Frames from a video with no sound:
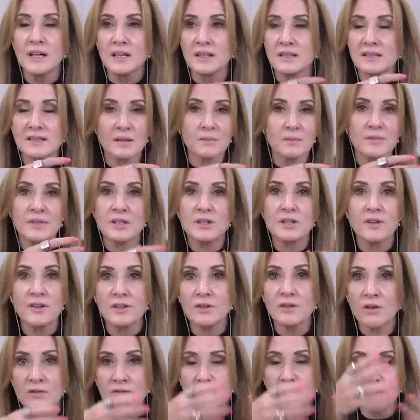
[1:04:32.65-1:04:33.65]
something
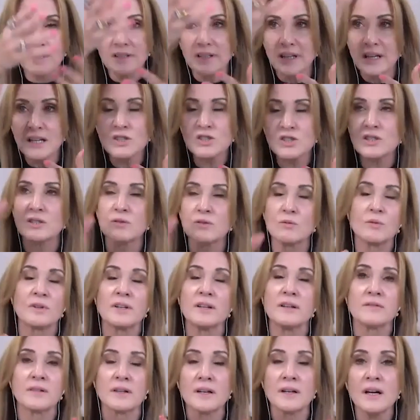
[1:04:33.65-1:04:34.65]
going on financially or
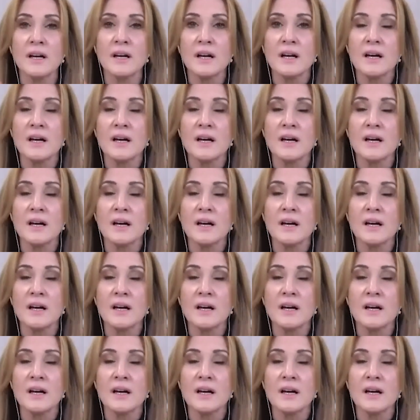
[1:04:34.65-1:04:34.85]
whatever,